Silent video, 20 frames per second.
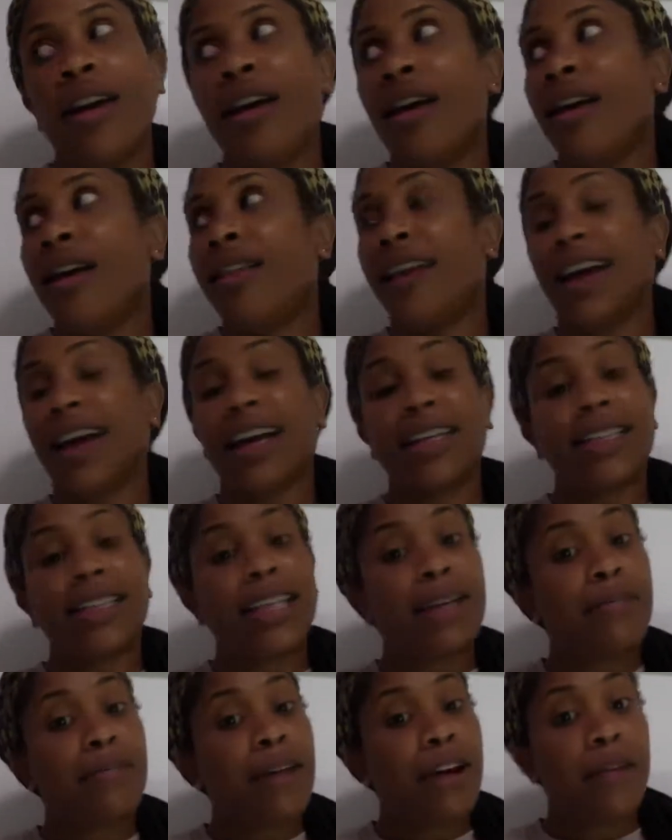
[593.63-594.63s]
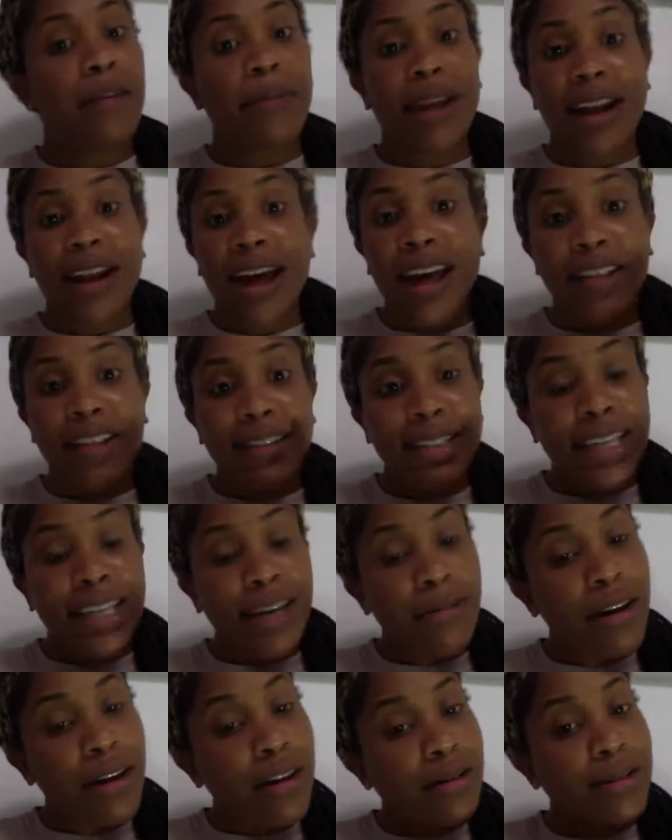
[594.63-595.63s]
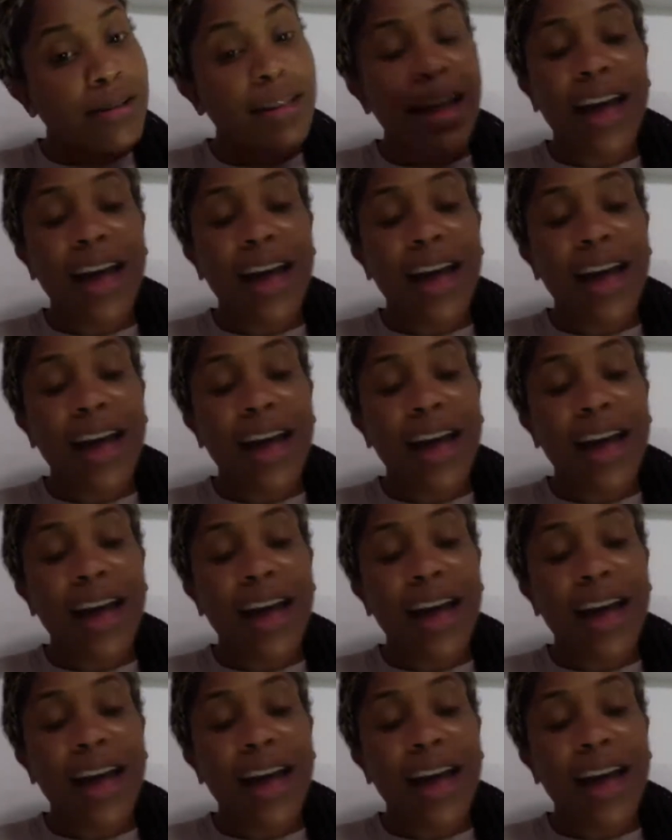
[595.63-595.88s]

Like I said, may or may not have the same hairstyle.